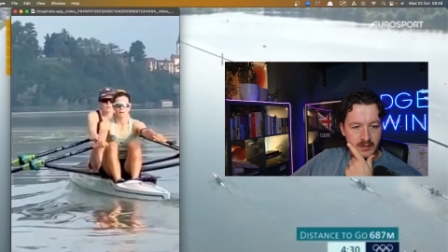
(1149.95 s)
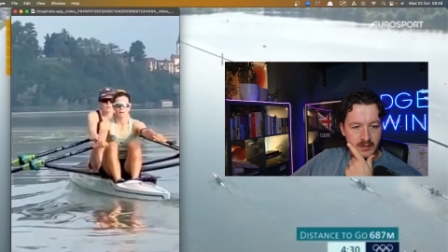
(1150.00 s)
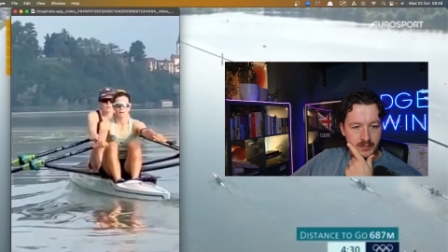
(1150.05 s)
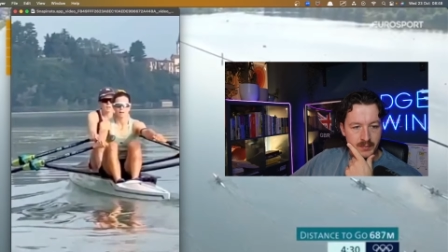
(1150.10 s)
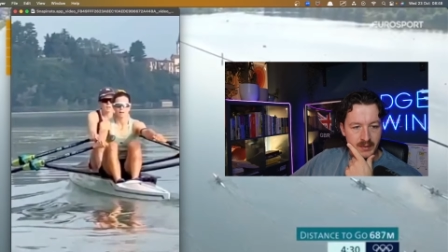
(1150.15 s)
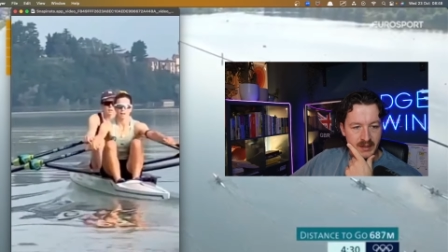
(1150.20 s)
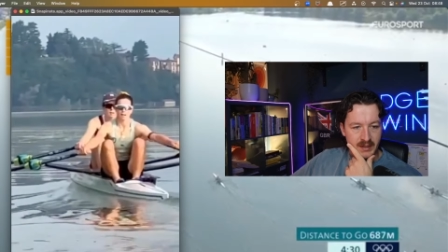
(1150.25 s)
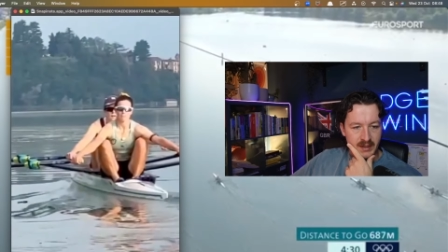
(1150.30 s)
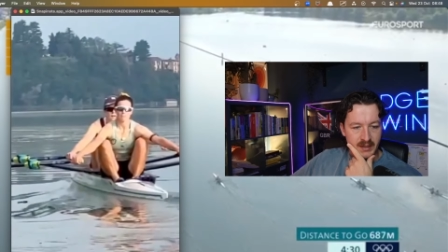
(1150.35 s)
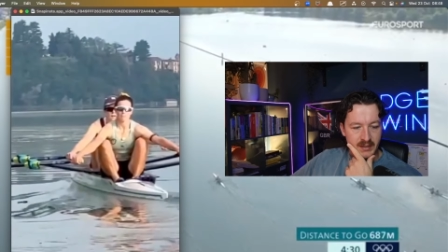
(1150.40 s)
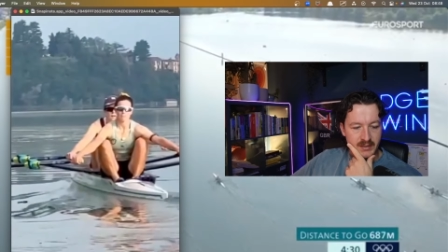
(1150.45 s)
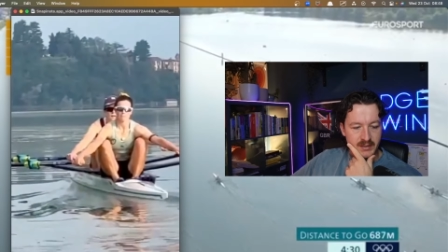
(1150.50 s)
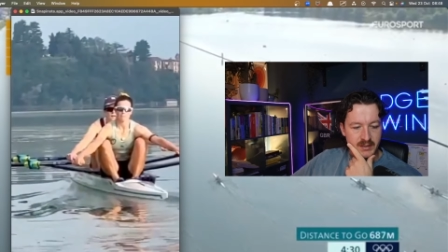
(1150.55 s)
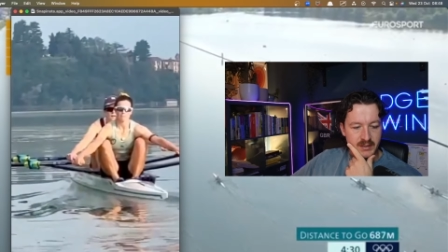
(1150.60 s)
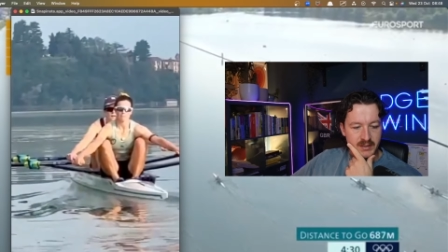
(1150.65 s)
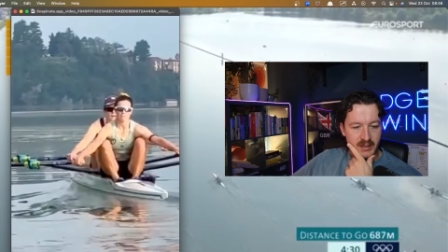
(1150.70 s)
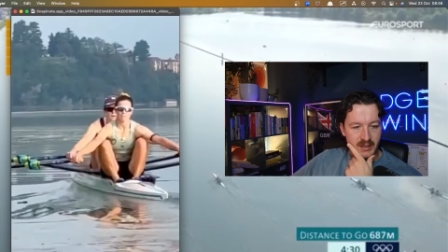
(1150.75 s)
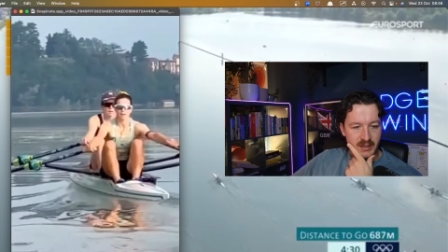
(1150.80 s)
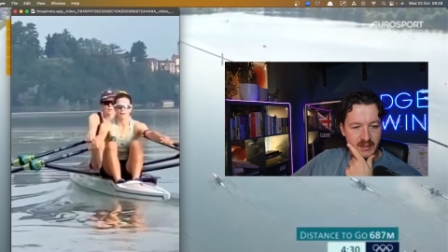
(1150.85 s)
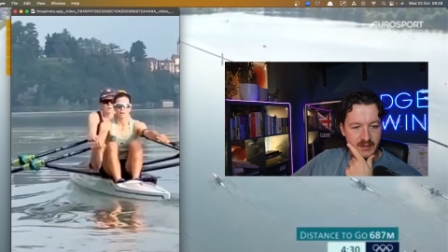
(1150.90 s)
because
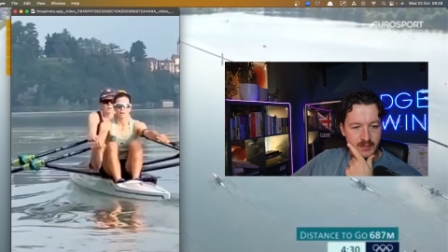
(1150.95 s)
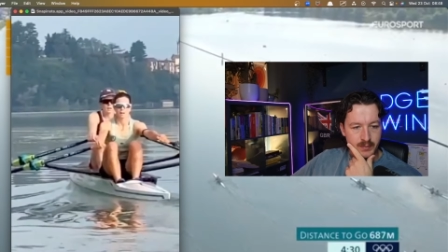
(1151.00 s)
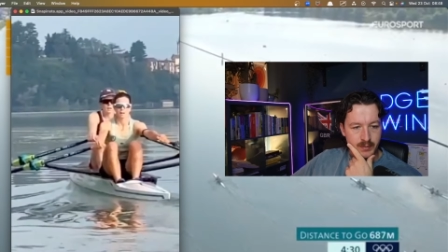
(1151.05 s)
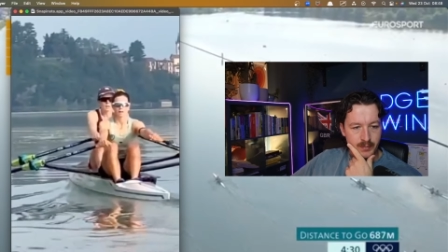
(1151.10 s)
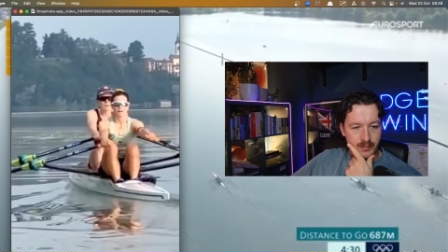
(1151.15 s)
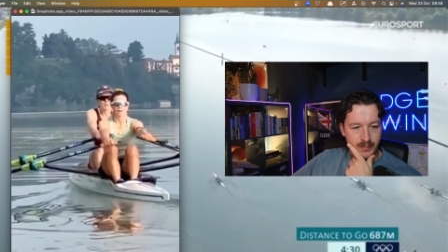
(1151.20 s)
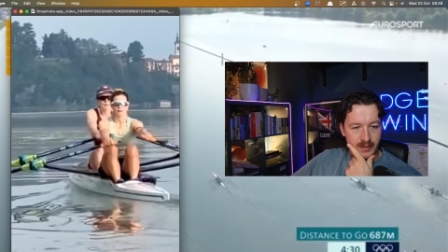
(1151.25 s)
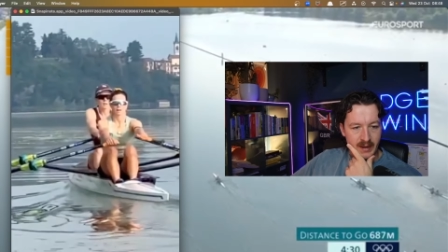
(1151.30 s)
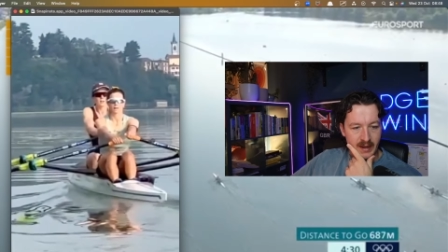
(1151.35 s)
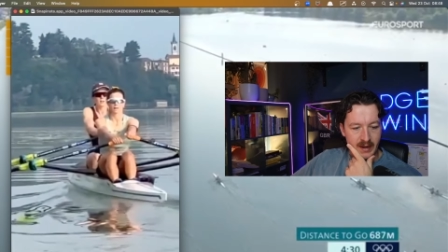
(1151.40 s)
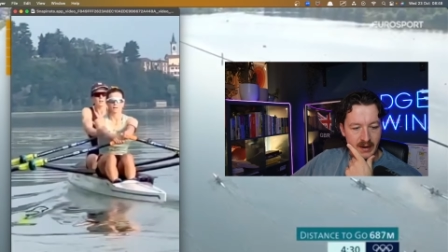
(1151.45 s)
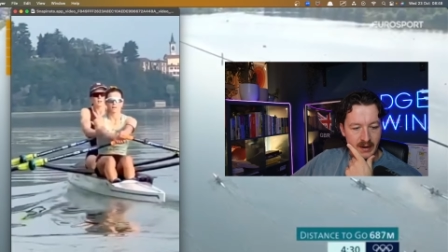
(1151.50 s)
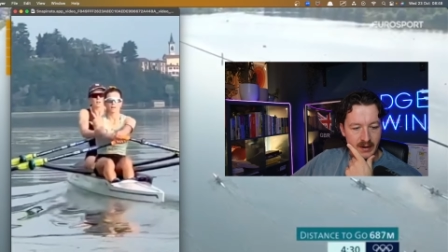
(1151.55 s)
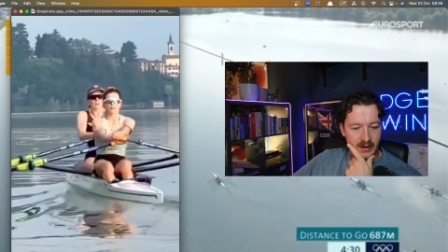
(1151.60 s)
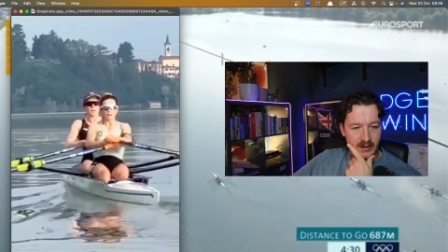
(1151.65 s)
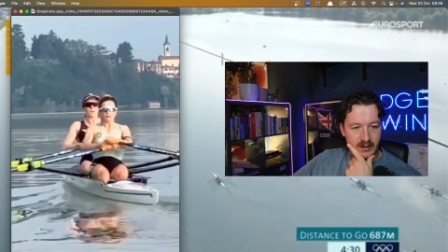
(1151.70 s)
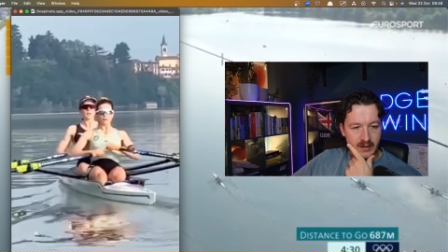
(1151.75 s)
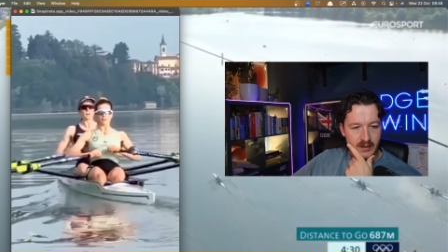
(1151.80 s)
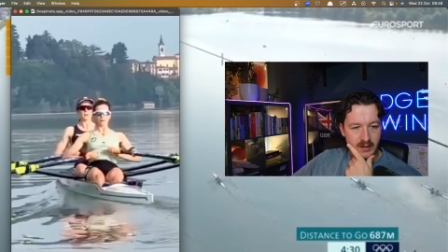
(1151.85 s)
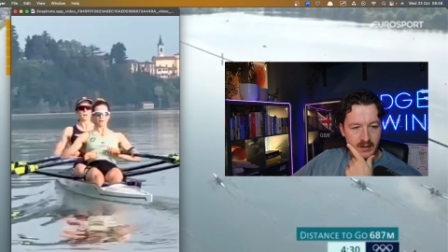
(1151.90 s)
she is prepared